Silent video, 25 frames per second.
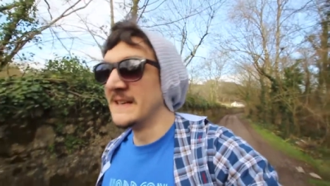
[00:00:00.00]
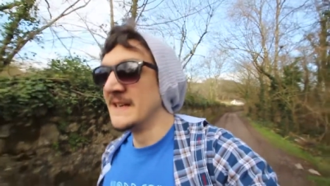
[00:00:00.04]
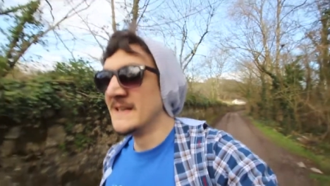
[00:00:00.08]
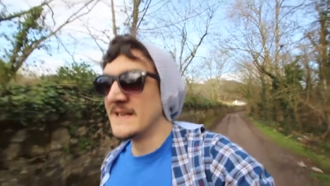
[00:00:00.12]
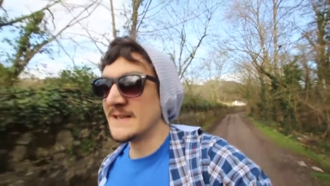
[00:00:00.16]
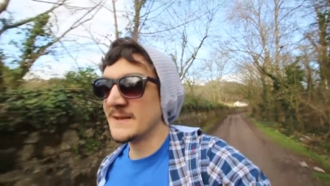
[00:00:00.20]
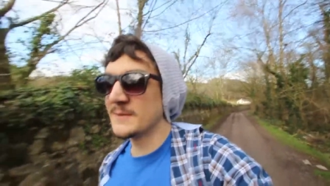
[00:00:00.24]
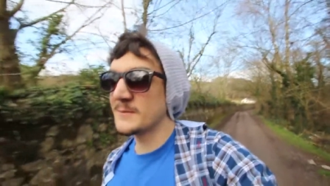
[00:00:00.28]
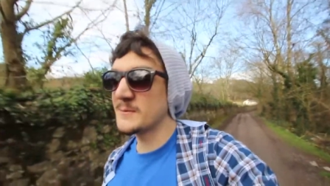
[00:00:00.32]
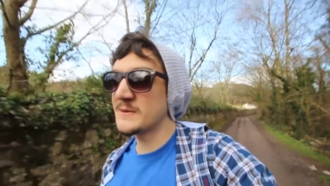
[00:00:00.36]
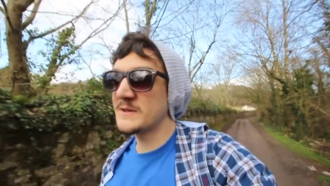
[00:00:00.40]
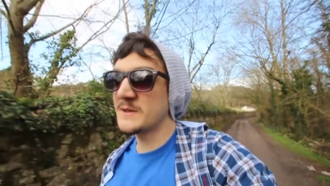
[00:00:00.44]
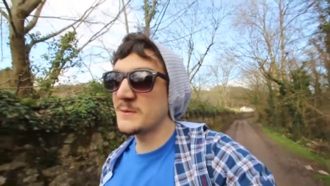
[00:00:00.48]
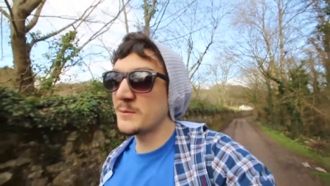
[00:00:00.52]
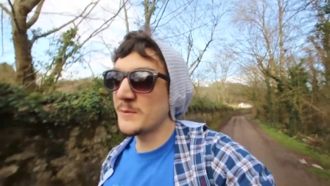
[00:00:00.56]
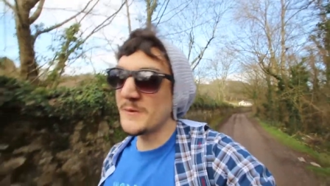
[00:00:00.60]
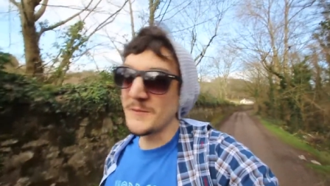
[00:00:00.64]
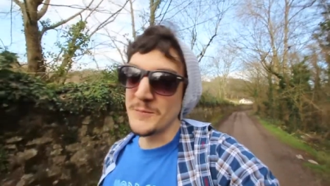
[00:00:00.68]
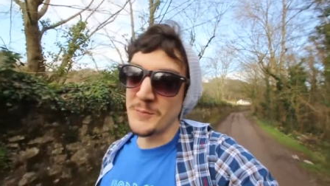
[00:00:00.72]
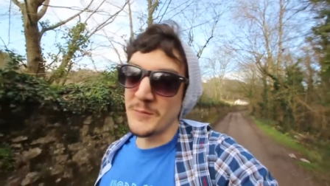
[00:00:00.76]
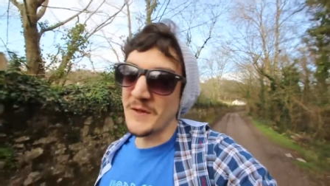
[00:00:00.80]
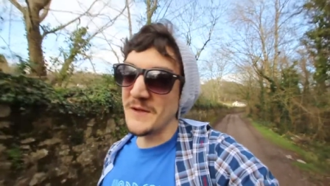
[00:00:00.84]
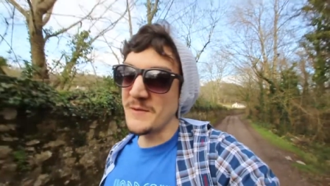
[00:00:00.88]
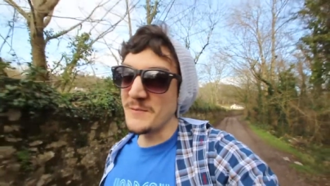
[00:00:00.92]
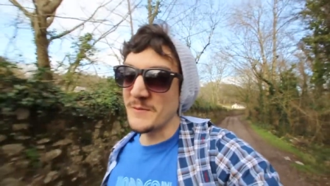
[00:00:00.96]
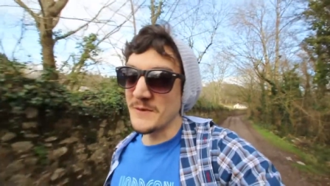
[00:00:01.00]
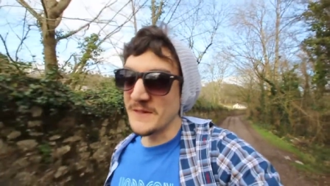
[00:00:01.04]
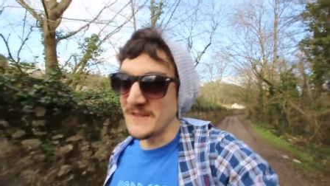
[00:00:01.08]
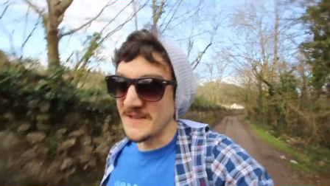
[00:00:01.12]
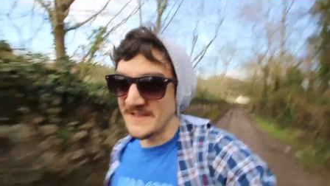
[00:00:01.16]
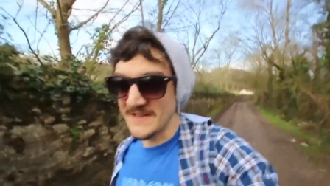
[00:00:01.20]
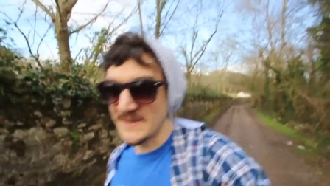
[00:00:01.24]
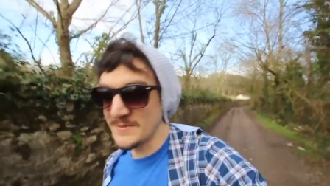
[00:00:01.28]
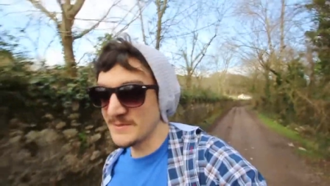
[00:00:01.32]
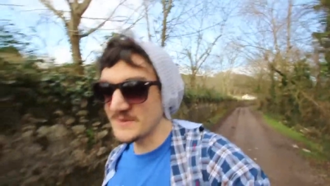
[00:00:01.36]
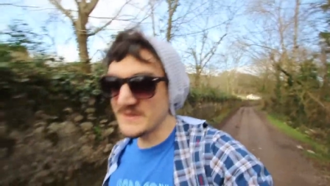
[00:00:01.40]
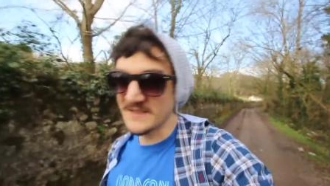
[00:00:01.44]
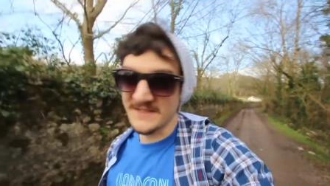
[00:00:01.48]
And there was this one white one, and
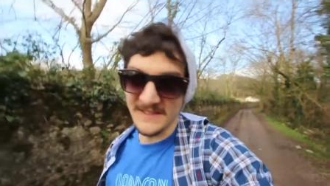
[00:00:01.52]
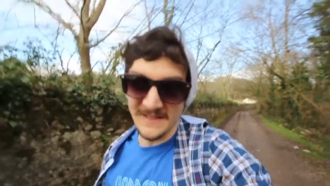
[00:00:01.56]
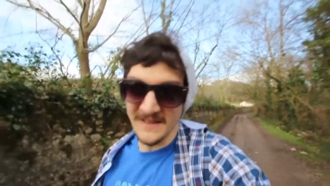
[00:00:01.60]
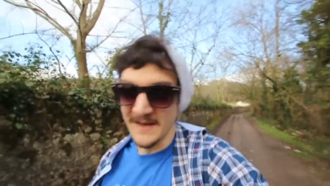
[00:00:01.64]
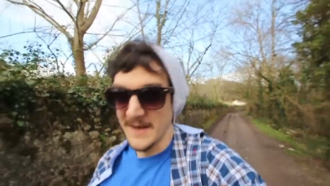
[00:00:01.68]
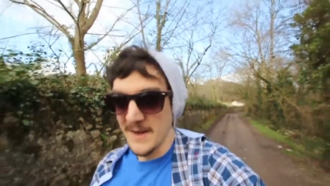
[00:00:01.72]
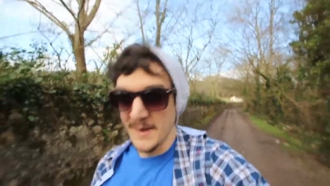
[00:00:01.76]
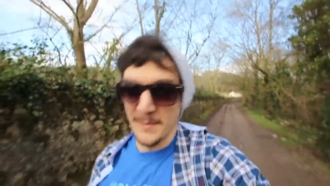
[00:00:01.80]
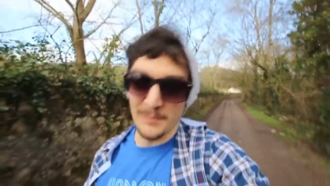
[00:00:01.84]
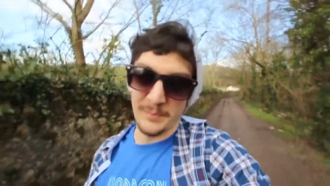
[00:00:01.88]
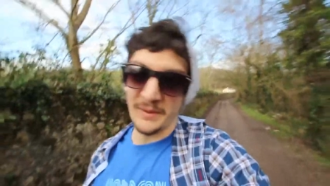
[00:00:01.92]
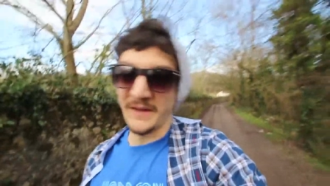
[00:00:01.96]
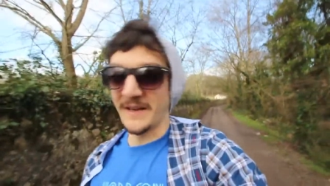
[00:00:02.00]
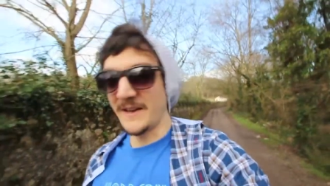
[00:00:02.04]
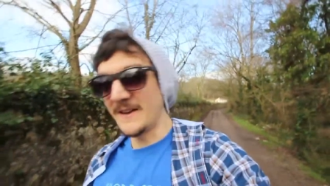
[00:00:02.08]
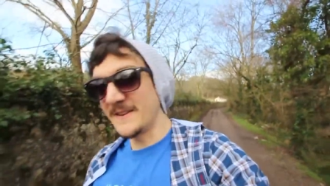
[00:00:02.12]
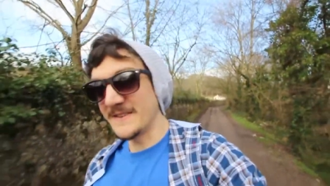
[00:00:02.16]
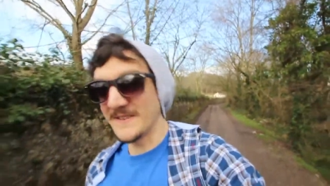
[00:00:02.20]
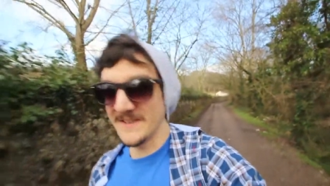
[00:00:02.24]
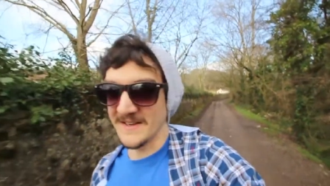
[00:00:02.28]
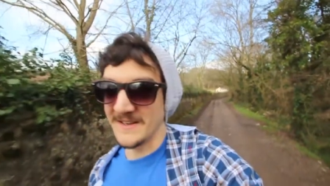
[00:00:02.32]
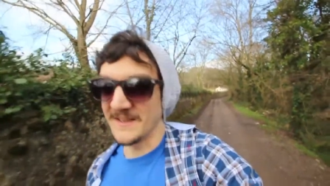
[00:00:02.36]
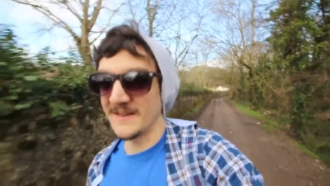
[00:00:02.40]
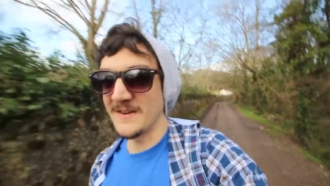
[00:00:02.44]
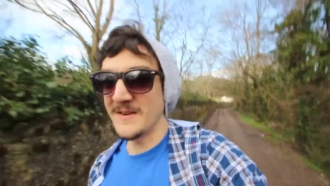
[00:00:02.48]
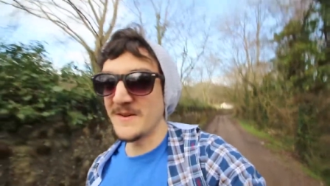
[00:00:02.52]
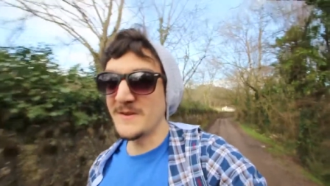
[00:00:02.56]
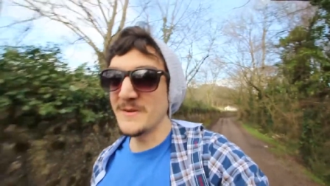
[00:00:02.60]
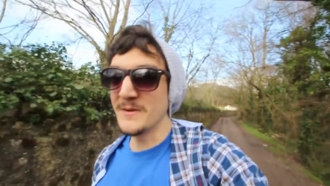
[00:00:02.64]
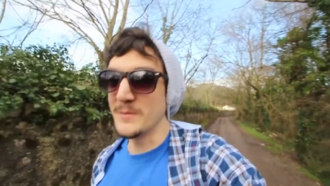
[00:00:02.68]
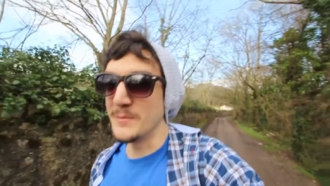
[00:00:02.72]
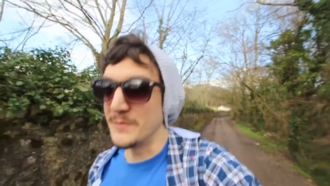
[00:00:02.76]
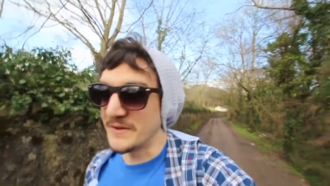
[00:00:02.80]
he was just like plodding along